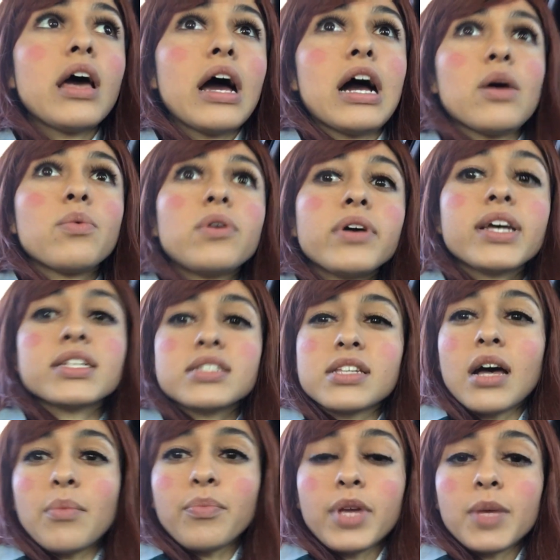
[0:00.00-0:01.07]
I will get
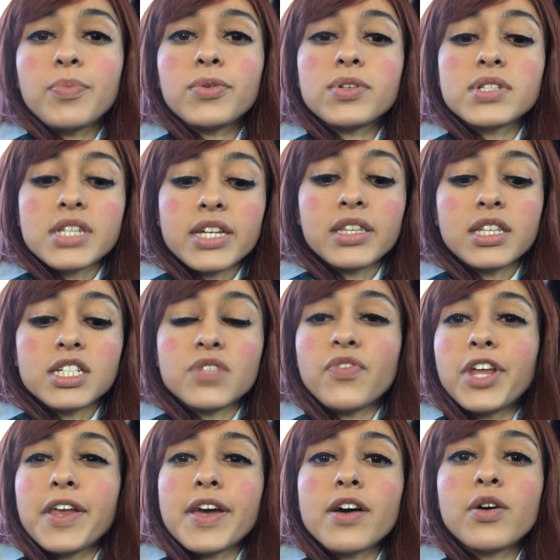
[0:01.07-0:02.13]
some people's in this
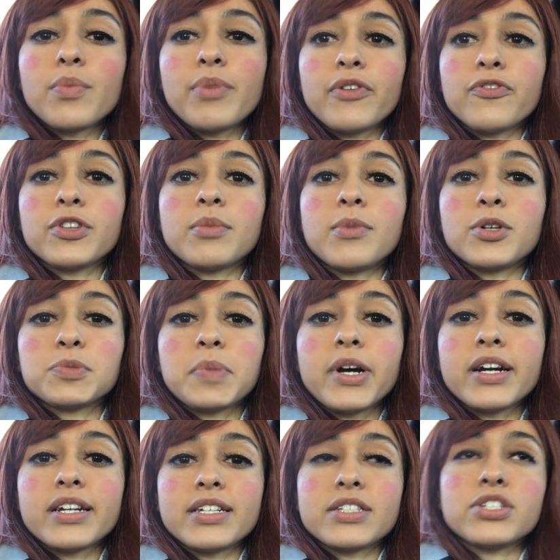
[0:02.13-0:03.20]
video, but for the most
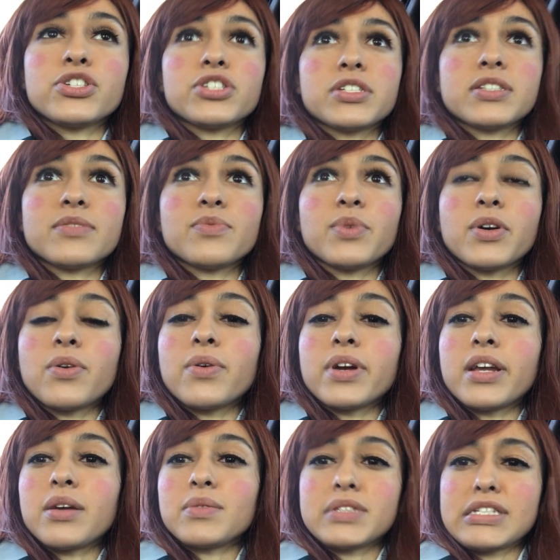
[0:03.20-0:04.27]
part, it's just
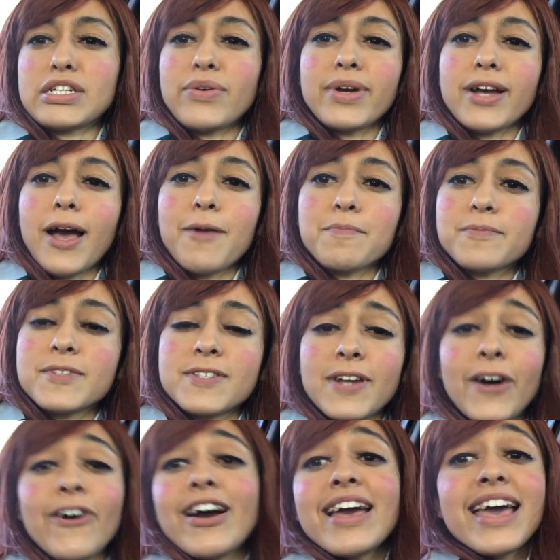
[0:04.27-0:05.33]
recording what's going on.
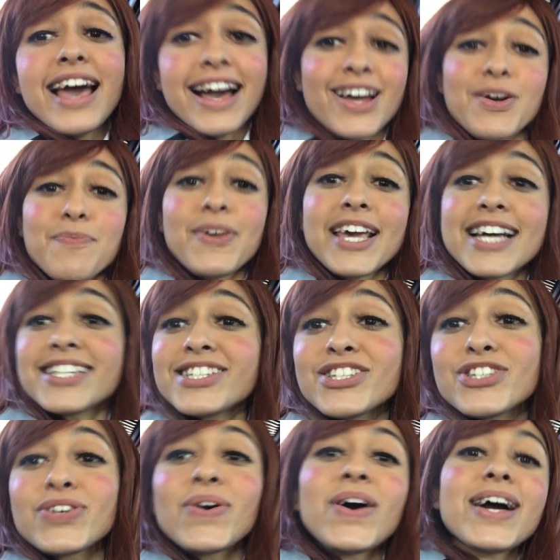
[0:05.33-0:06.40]
So I hope you guys
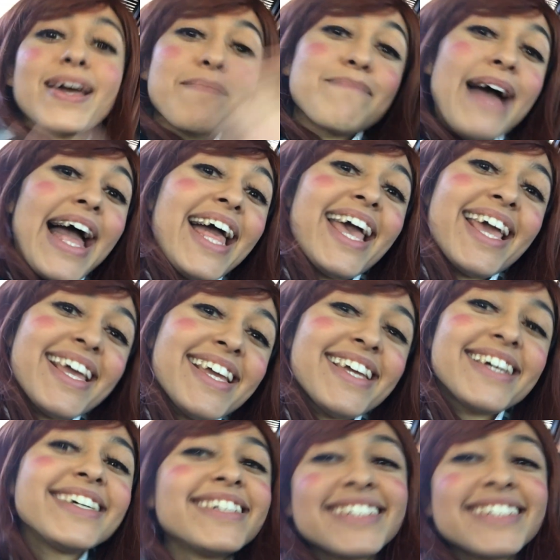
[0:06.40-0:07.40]
enjoy. Bye!